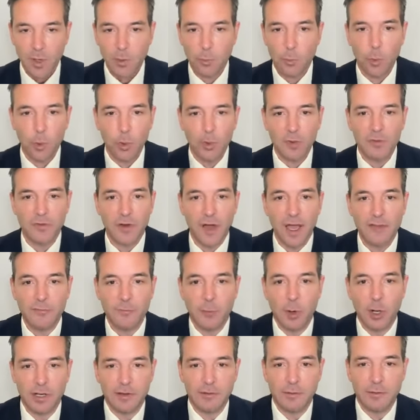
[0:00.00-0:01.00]
Rule
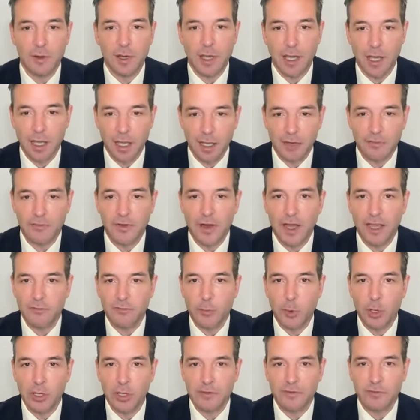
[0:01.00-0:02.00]

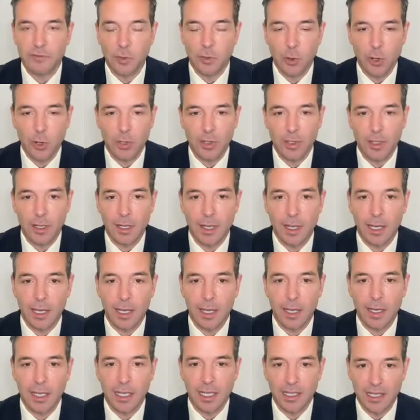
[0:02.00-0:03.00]
5.4
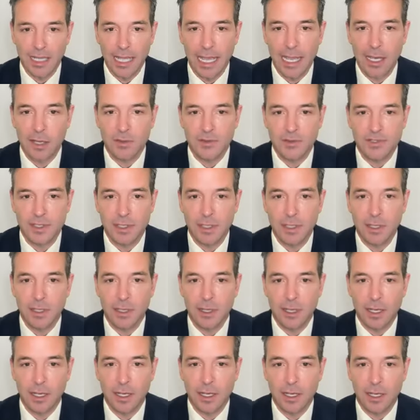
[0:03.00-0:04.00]
allows
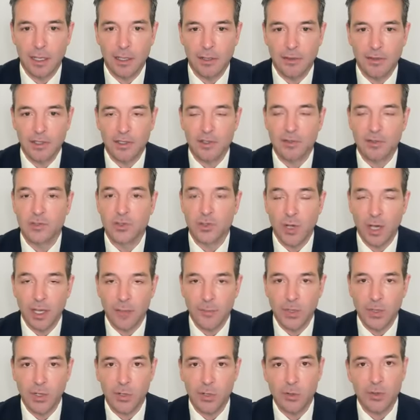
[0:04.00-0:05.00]
the
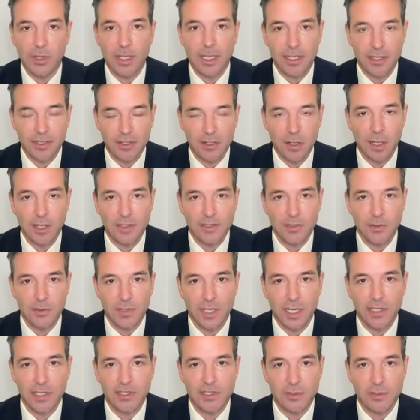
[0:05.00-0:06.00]
tribunal, in
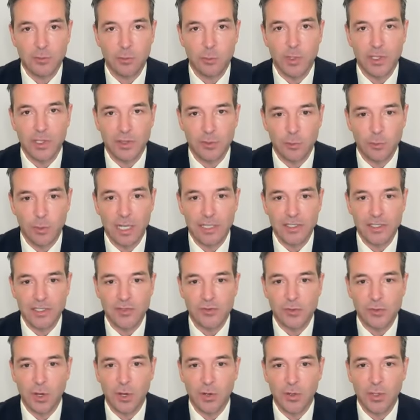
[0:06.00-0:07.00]
consultation with the
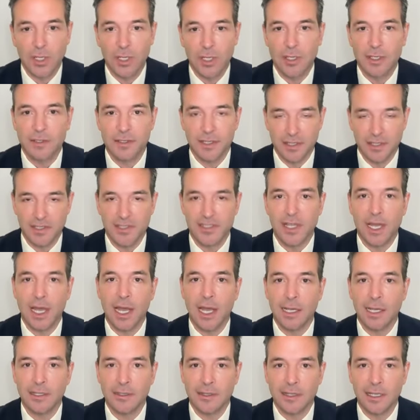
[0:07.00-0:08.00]
registrar, to
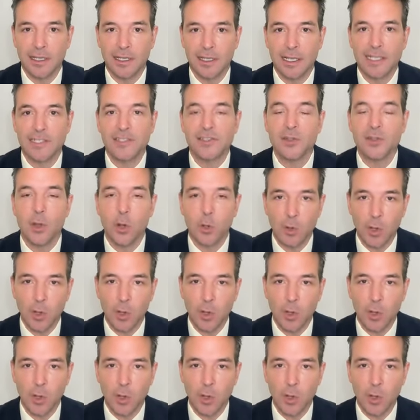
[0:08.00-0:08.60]
decide that it's no